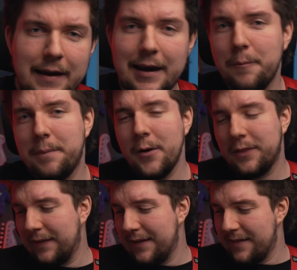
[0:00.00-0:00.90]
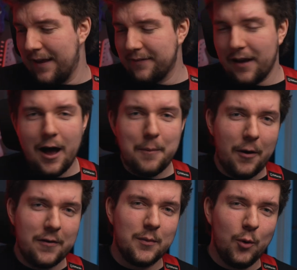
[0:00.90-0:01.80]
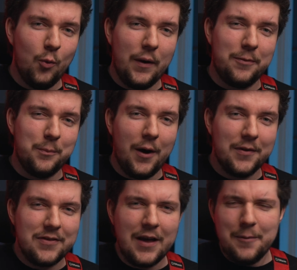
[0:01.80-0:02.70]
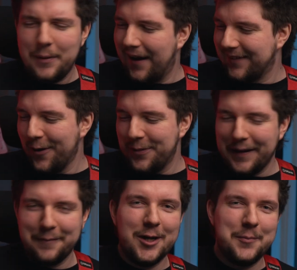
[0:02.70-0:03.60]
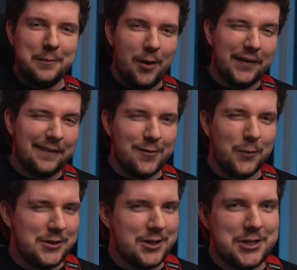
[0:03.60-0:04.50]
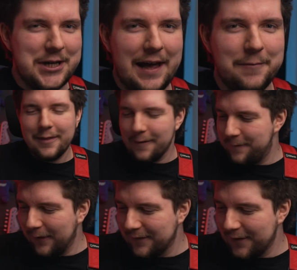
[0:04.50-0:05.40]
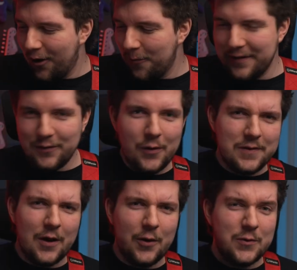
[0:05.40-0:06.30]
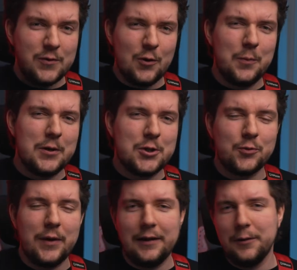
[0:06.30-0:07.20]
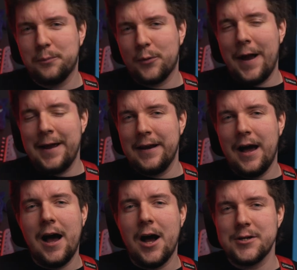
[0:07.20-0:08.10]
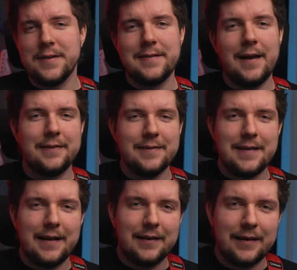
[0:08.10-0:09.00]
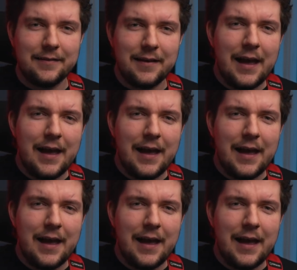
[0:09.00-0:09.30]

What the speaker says: Now, both of these things are possible with mods, but I don't think I'm going to be modding this one just yet. The filter knob is also super shrill, bright, and harsh at certain settings,